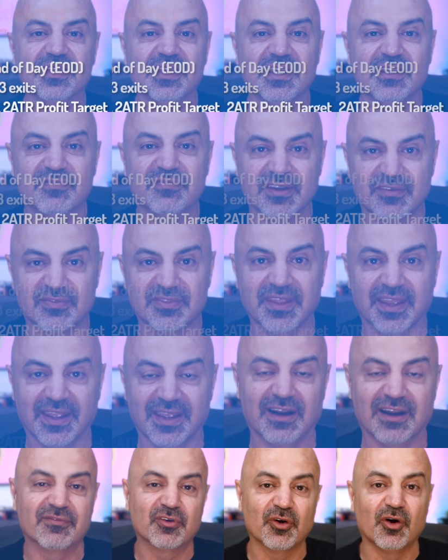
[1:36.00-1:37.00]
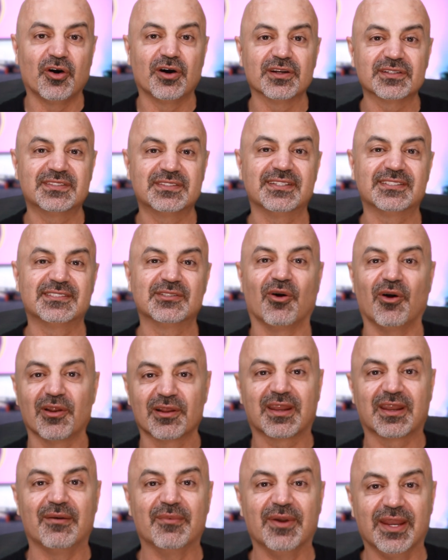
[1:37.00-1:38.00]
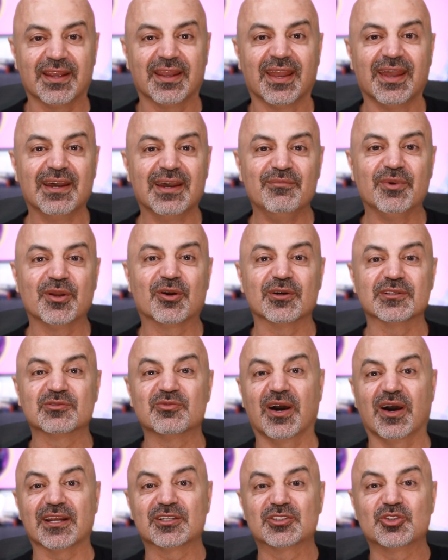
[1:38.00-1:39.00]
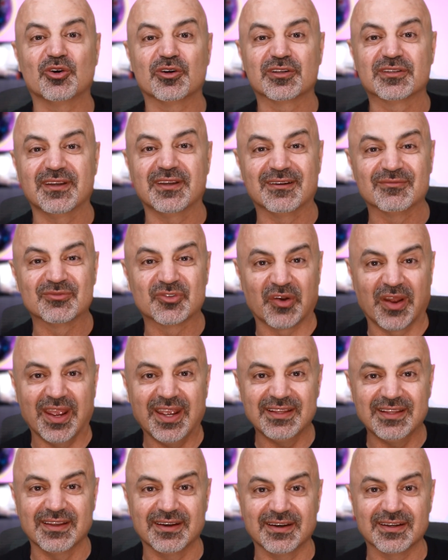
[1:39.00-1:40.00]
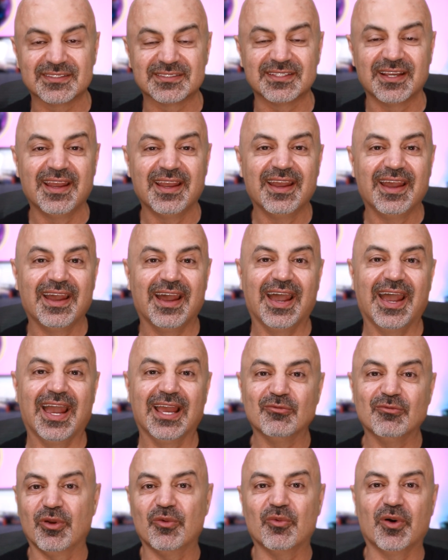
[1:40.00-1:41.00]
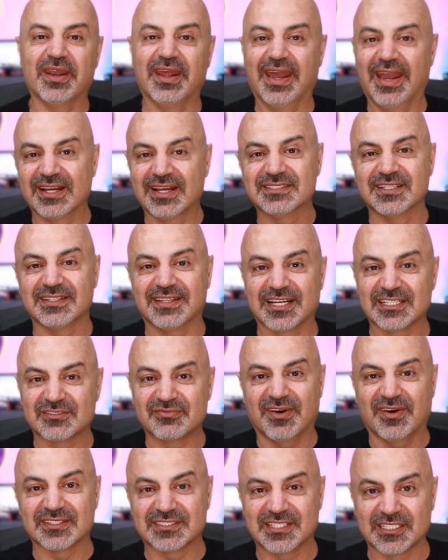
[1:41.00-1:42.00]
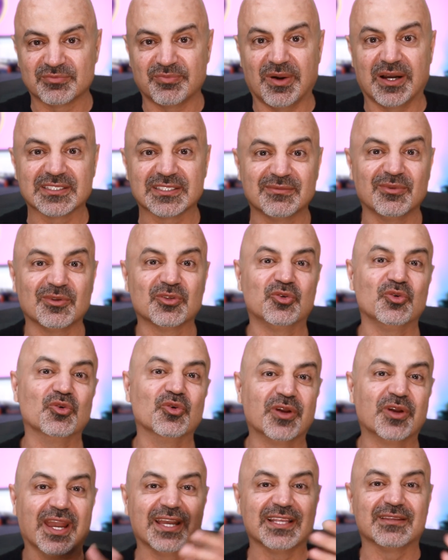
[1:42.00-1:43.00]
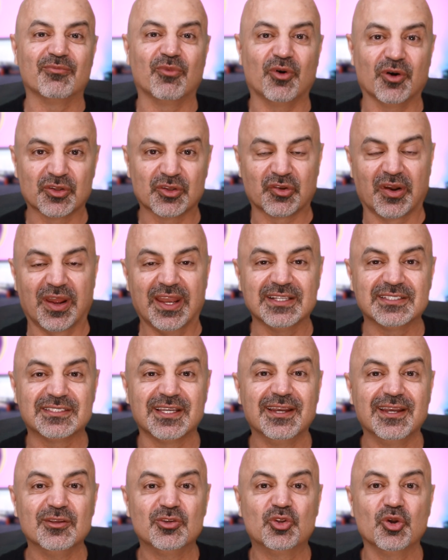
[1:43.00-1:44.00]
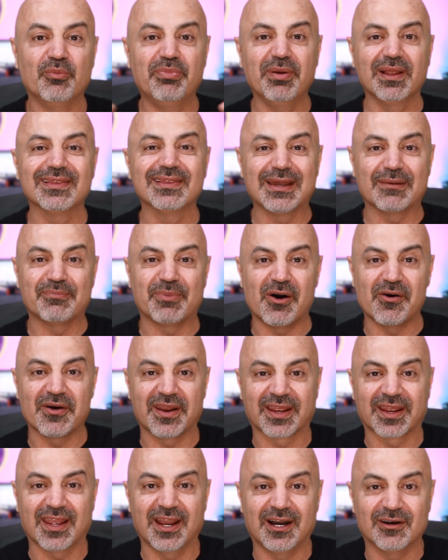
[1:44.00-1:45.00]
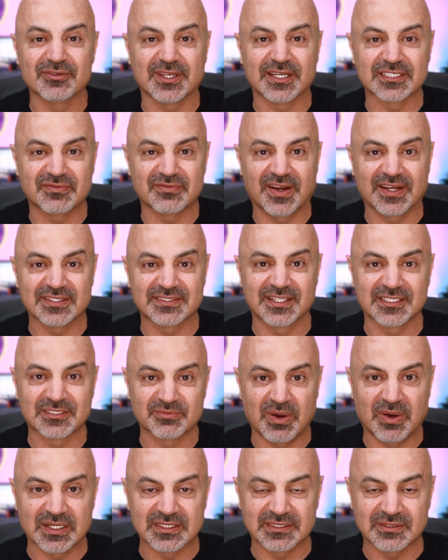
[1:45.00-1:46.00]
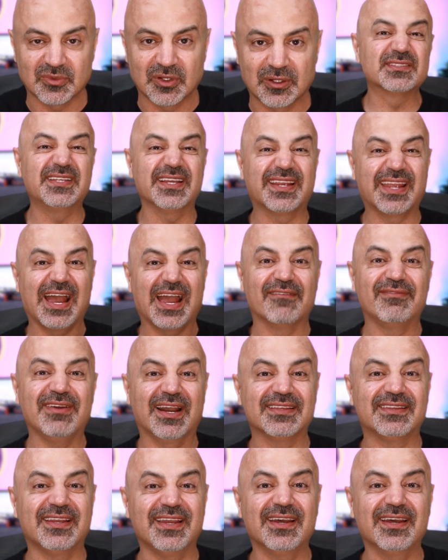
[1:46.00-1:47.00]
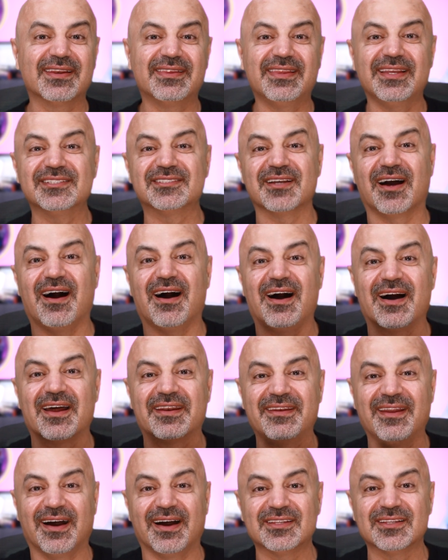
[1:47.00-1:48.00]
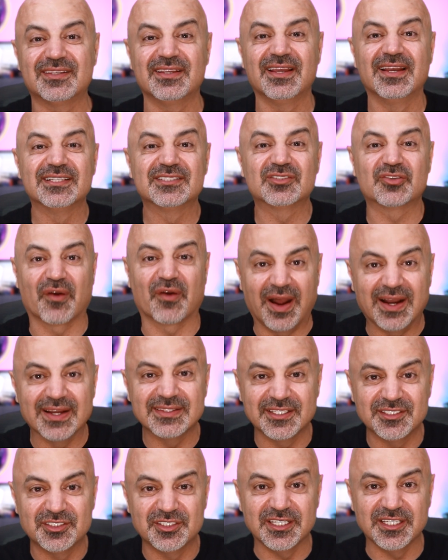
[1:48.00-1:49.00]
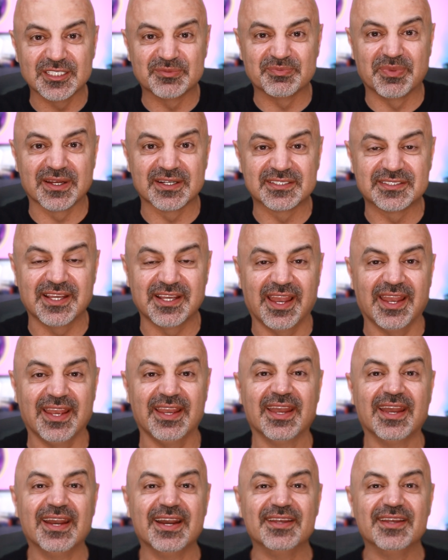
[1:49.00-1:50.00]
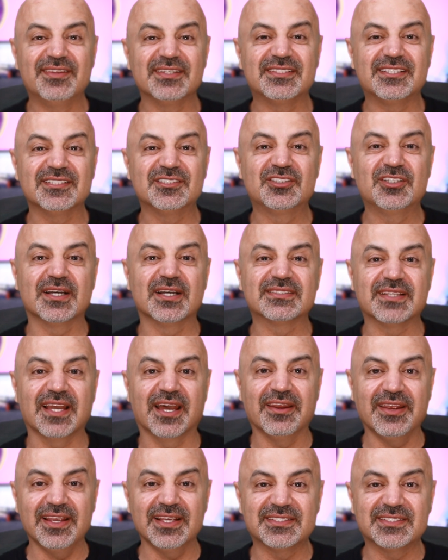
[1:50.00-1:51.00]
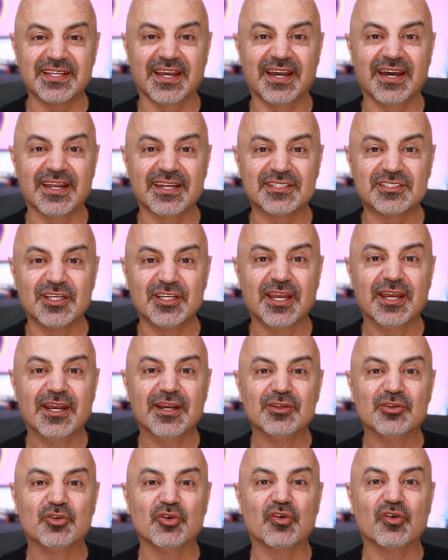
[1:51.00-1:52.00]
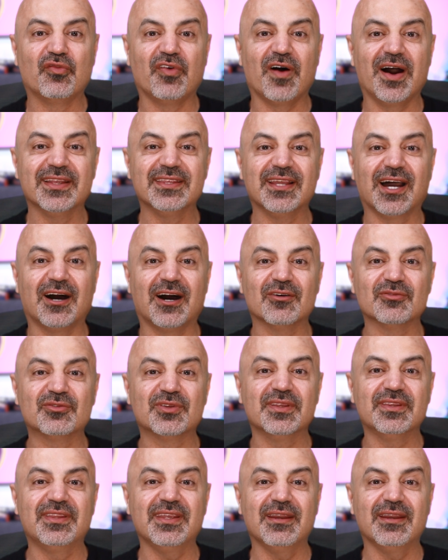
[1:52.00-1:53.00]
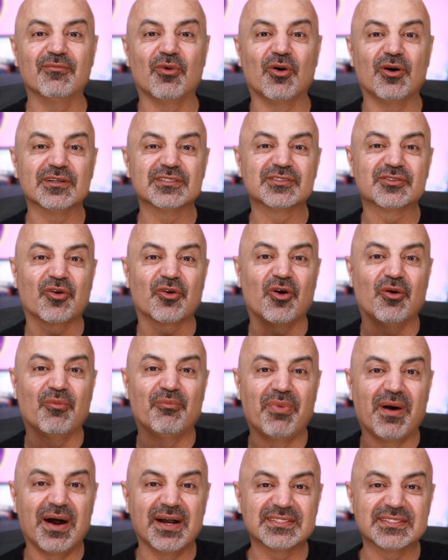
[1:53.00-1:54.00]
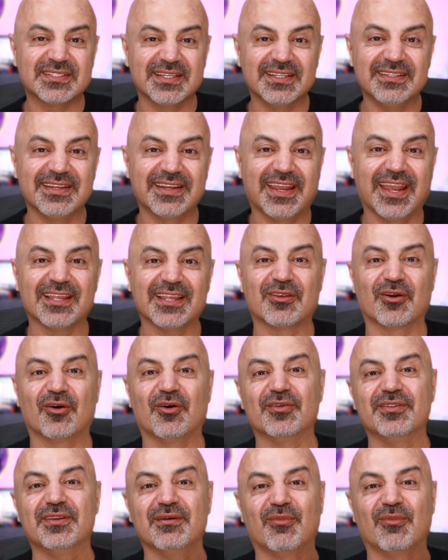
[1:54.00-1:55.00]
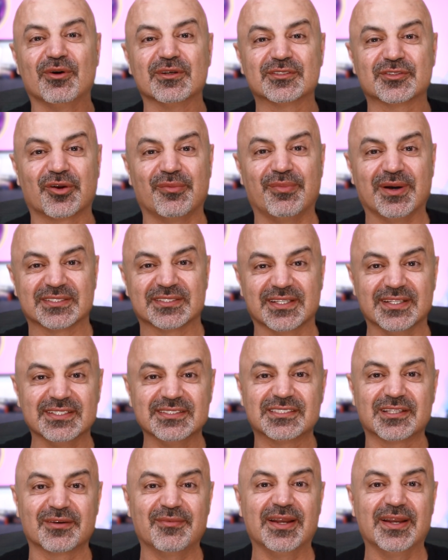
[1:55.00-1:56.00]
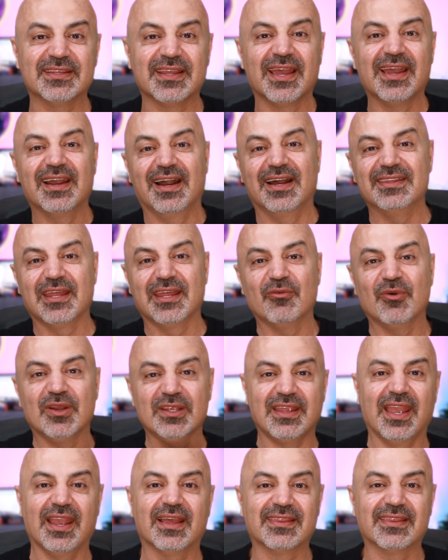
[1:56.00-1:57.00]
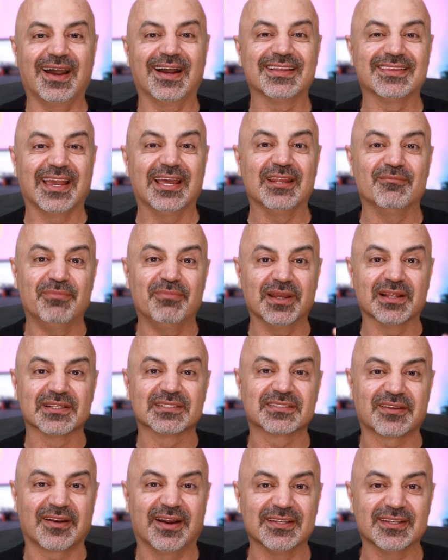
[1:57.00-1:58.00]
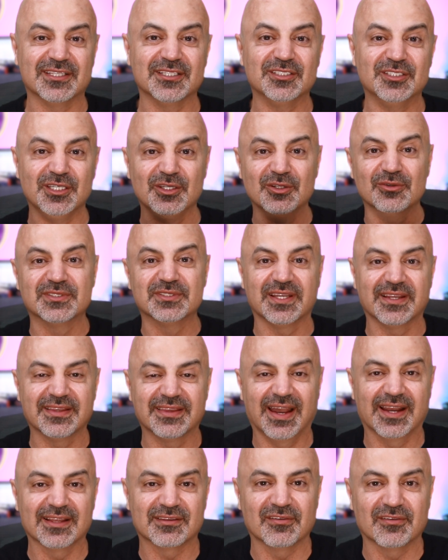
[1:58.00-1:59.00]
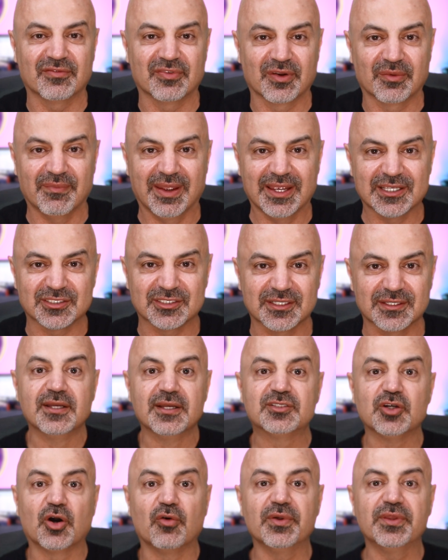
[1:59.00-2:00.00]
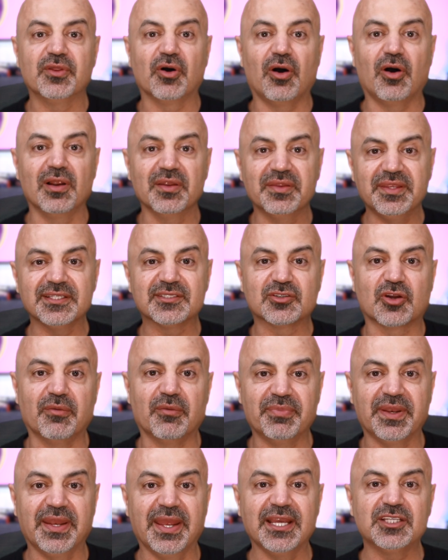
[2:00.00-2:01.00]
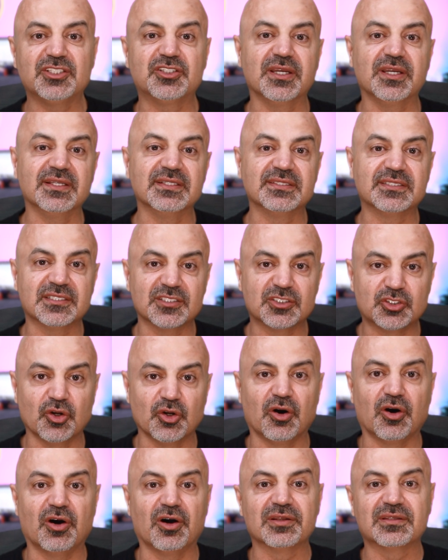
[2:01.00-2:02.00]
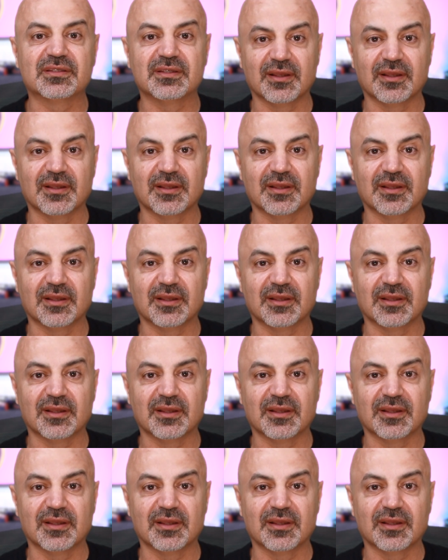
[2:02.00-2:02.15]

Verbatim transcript: the fifth day. Of course, this is all coming because we are short-term traders and we want to exit as fast as possible to get more trades, to build up our account as fast as possible. The caveat here, these are not strategies per se. This is just a research to find out the most robust indicator on the most robust instrument, and then we take that and build strategy using that information. So with all these combinations, short,